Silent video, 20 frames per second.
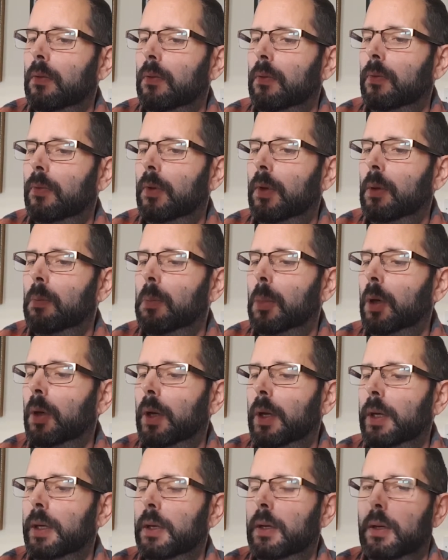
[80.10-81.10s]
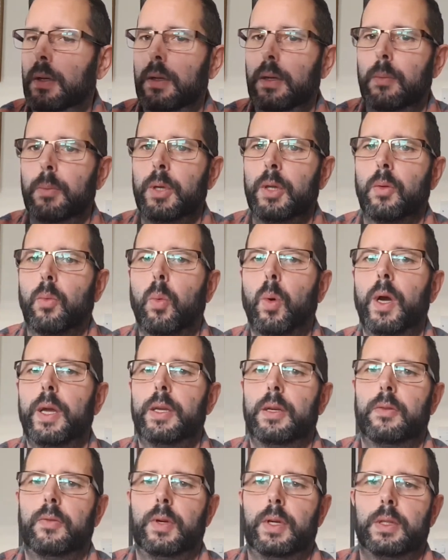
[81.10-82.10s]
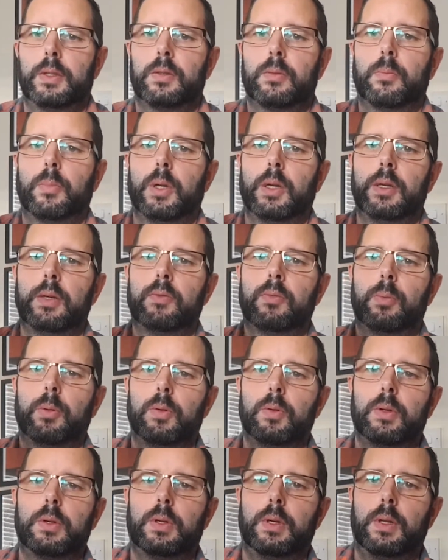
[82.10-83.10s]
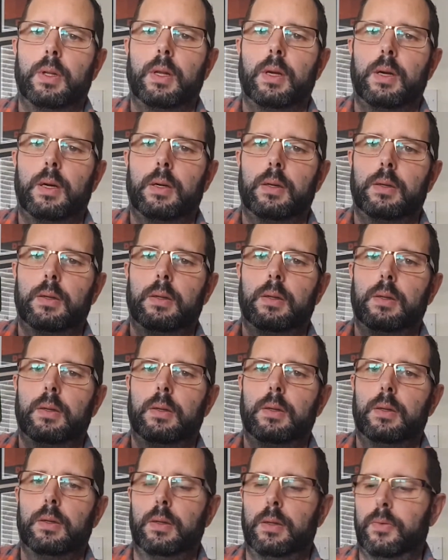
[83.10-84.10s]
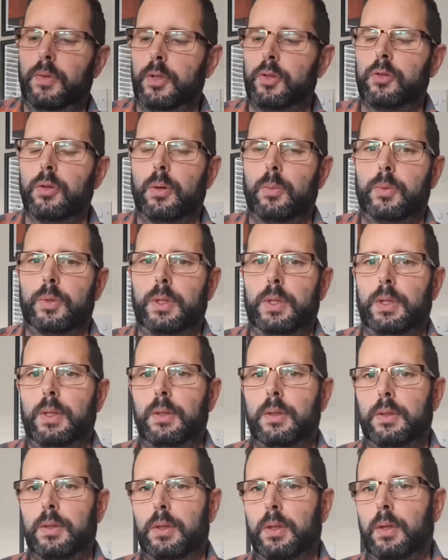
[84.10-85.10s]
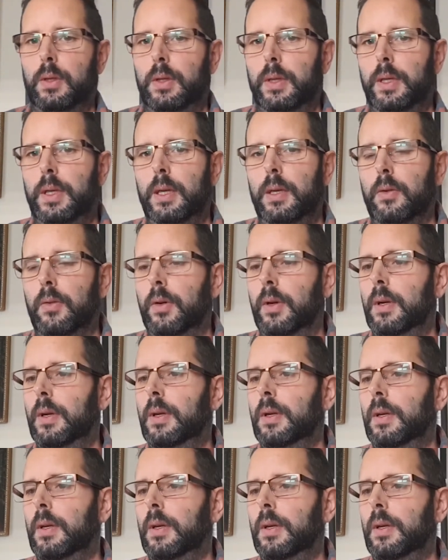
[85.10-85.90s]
for the money, and I mean the weight of it is unbelievable. Look at that. If I dropped it, you'd certainly hear it.